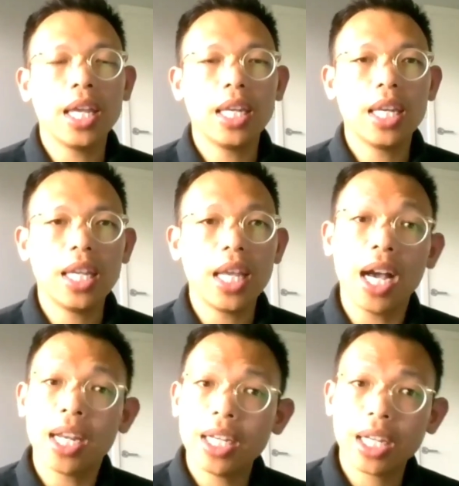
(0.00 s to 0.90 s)
in the
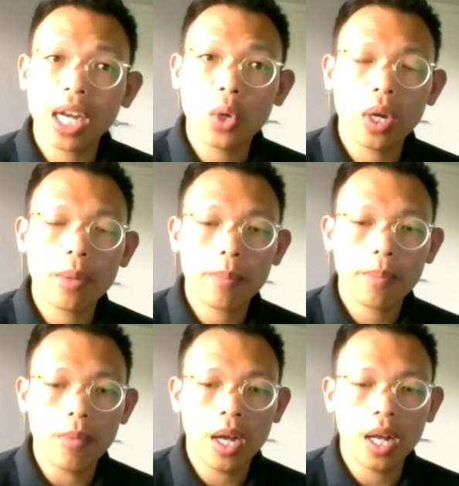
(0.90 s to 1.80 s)
undergraduate
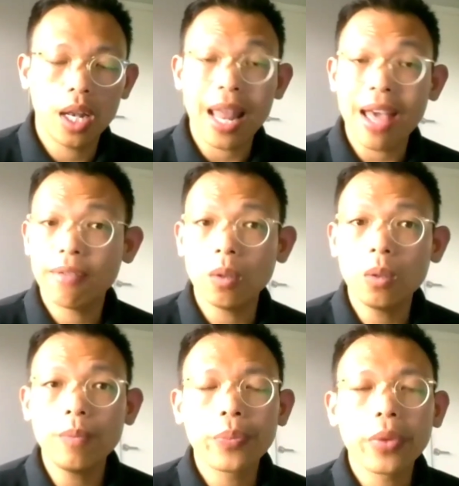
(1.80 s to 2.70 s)
uh,
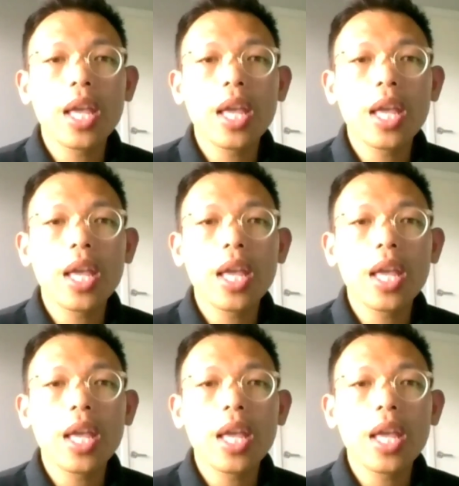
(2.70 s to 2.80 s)
level,